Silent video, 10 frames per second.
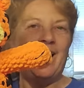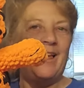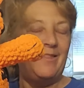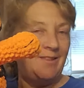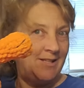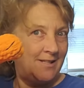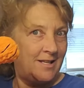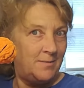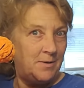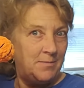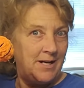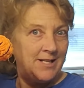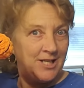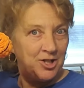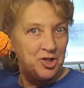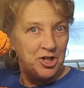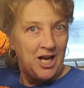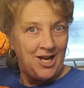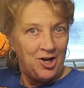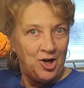And this is going to be my attention
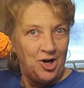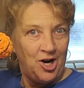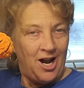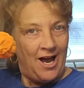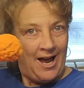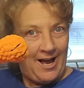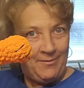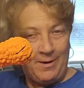getter at my